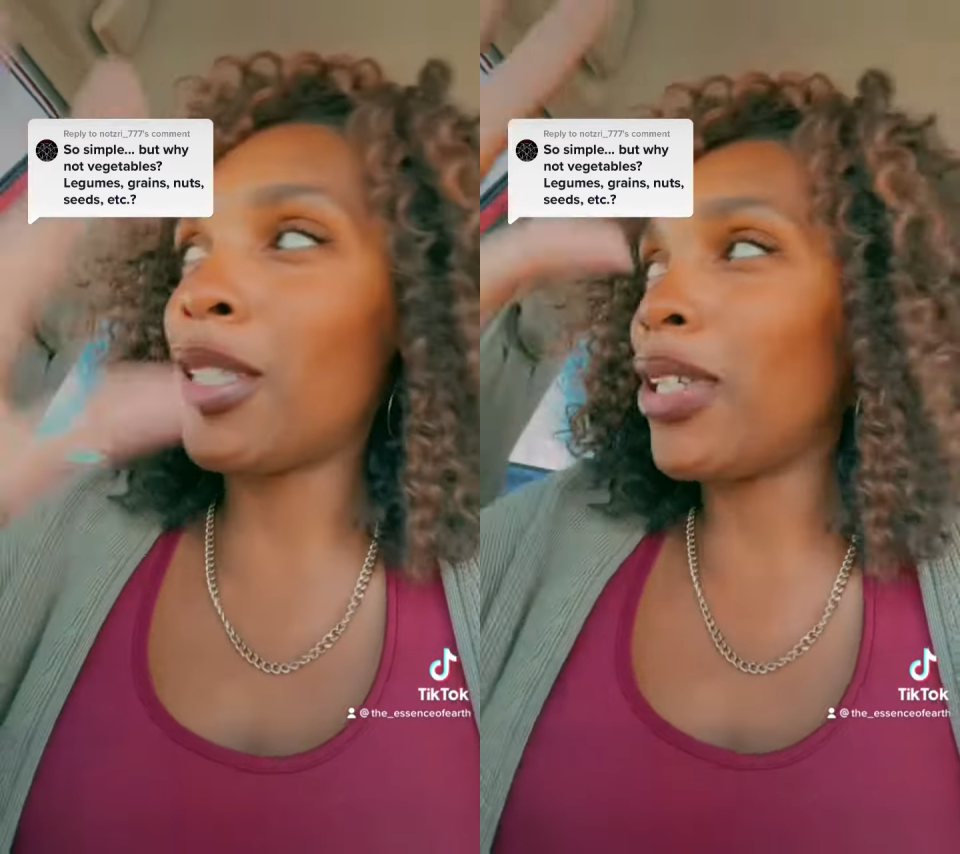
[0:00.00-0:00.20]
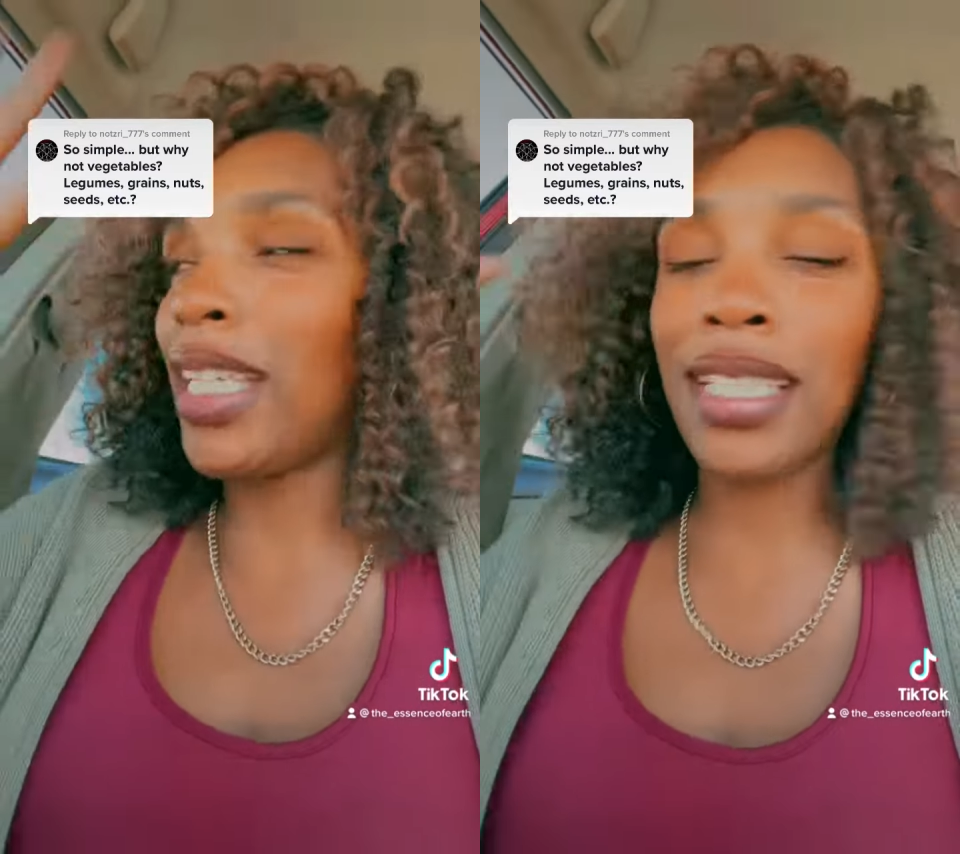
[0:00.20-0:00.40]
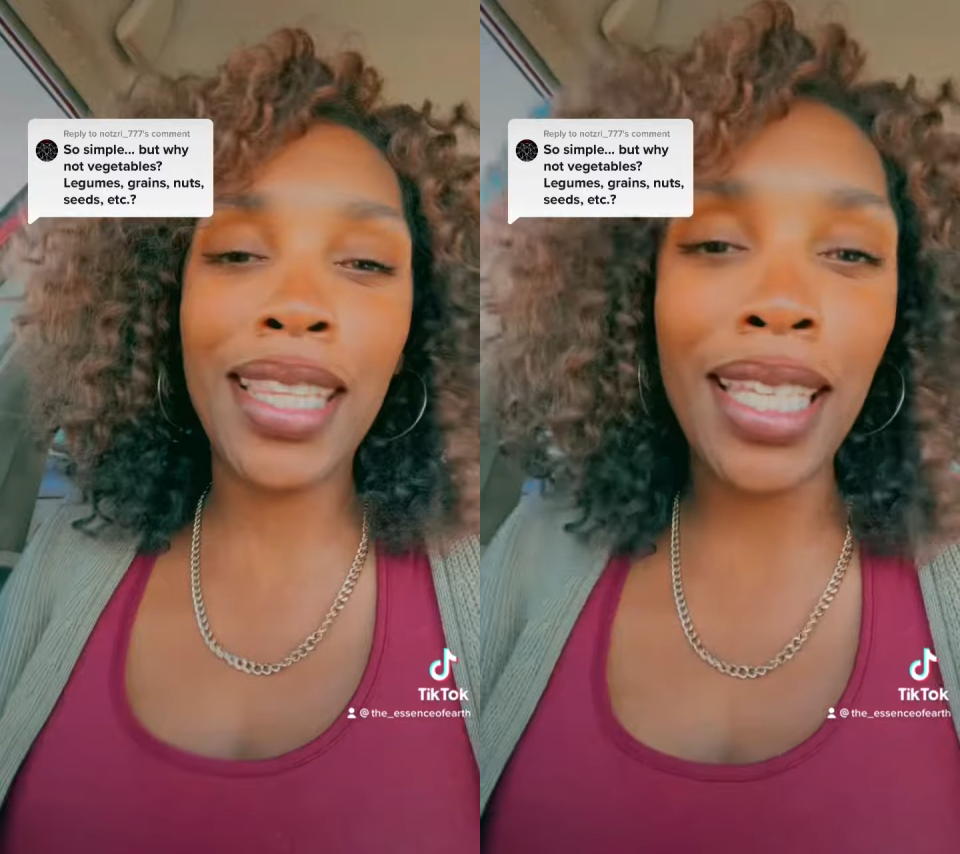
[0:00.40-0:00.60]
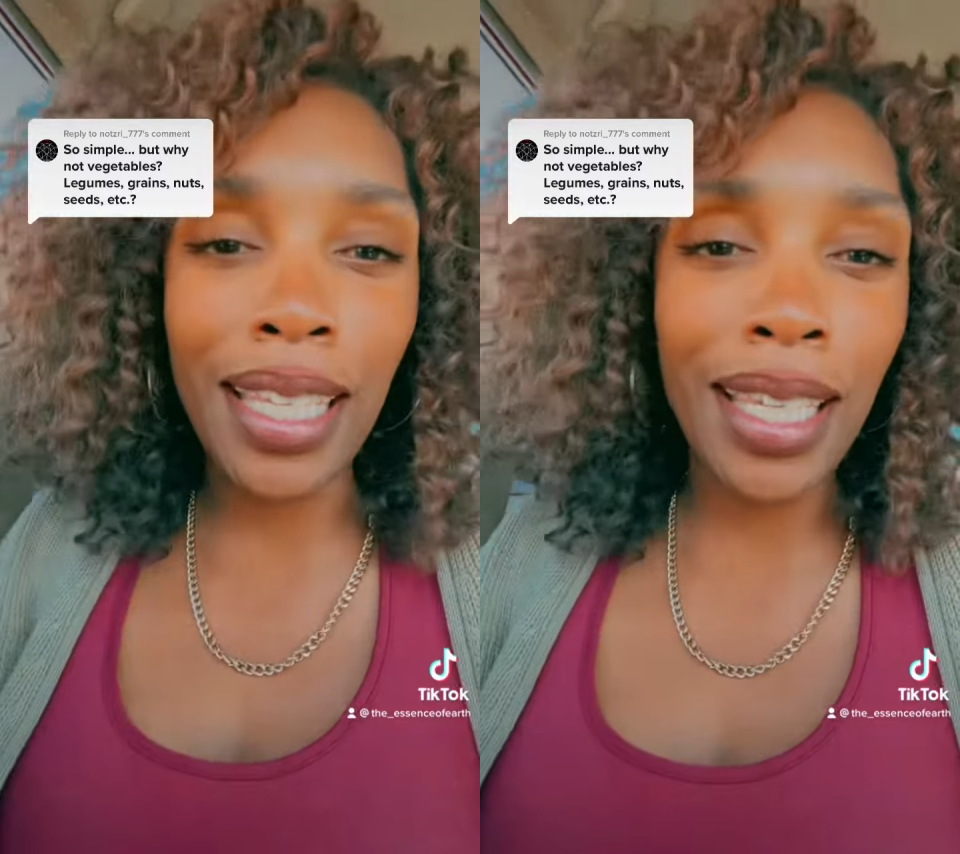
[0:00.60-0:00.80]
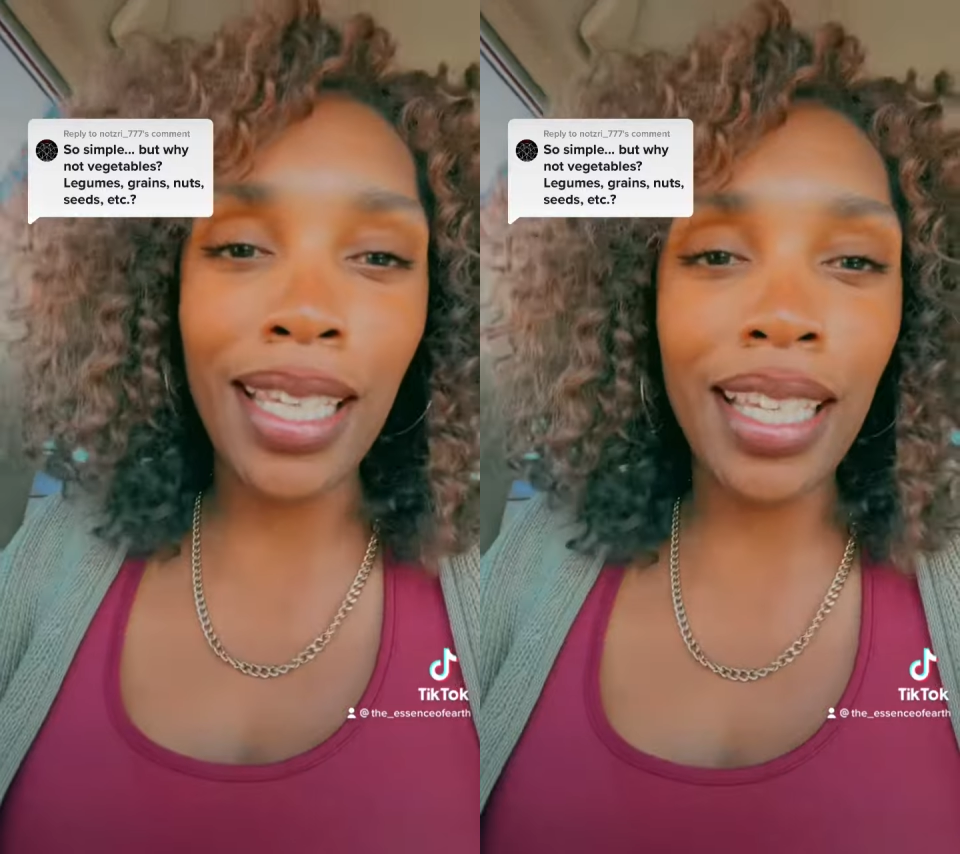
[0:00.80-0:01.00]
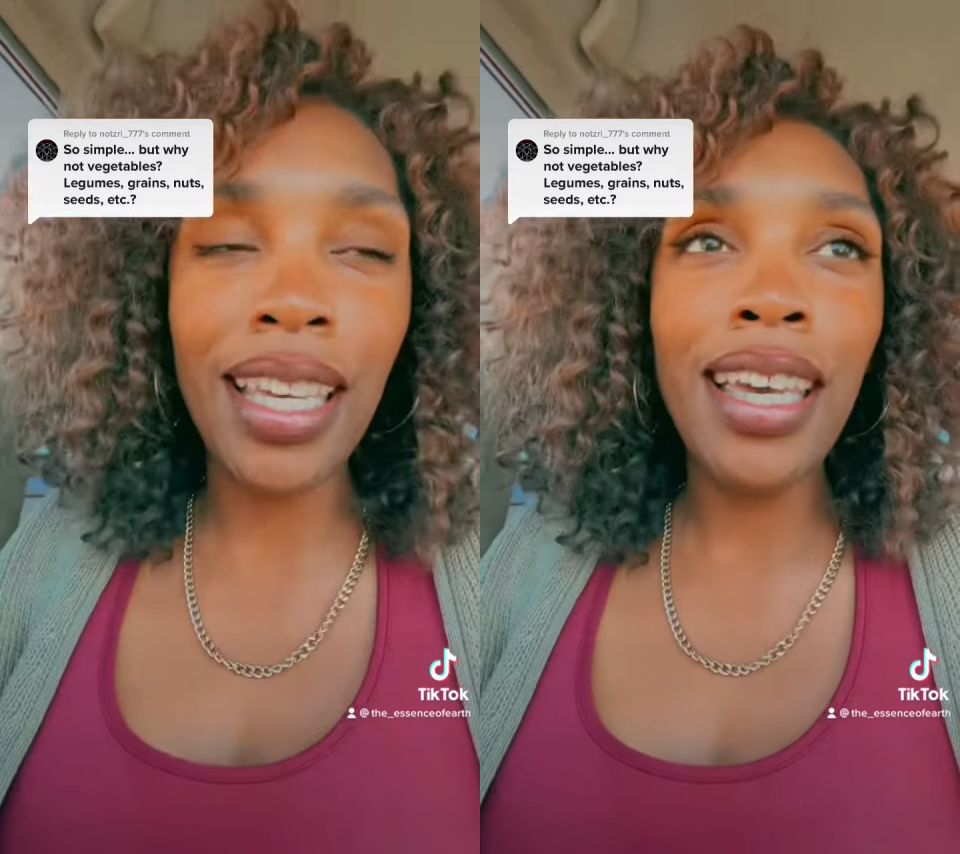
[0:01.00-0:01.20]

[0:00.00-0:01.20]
quick thing